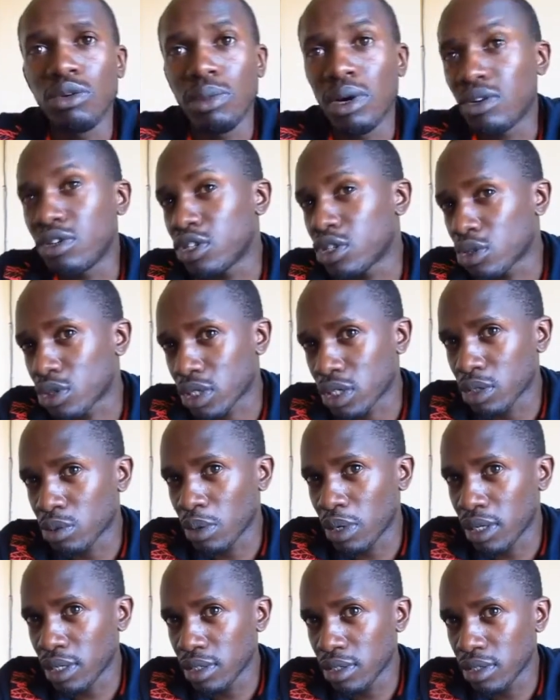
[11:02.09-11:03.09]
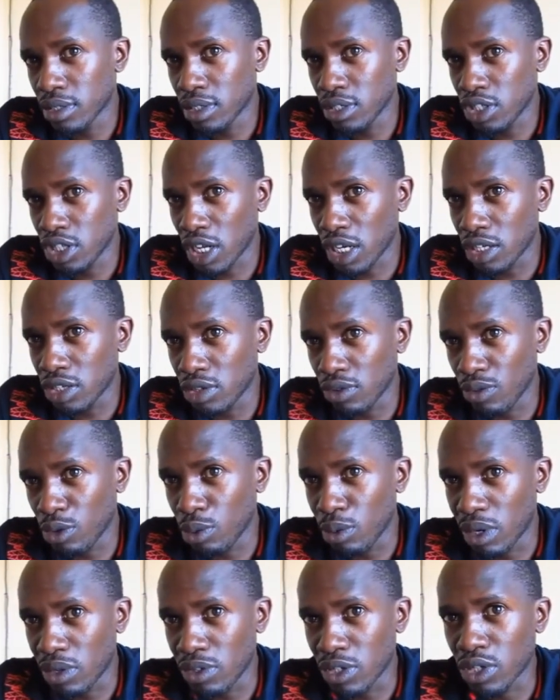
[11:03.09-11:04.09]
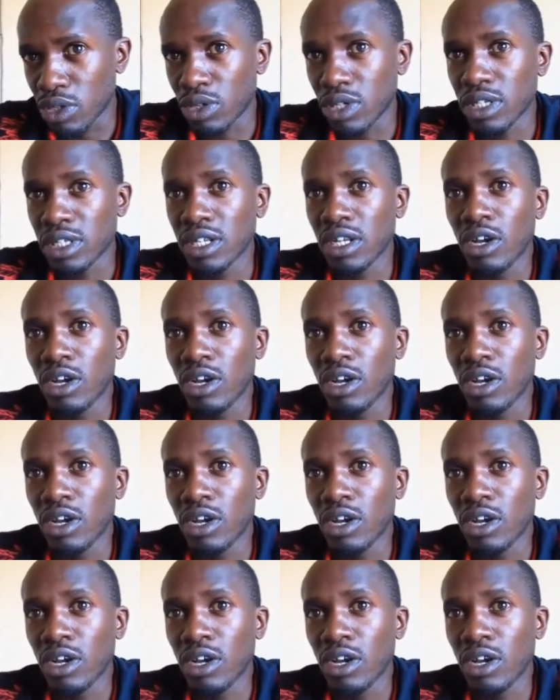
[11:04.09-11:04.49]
human resource as well, the challenge of human resource.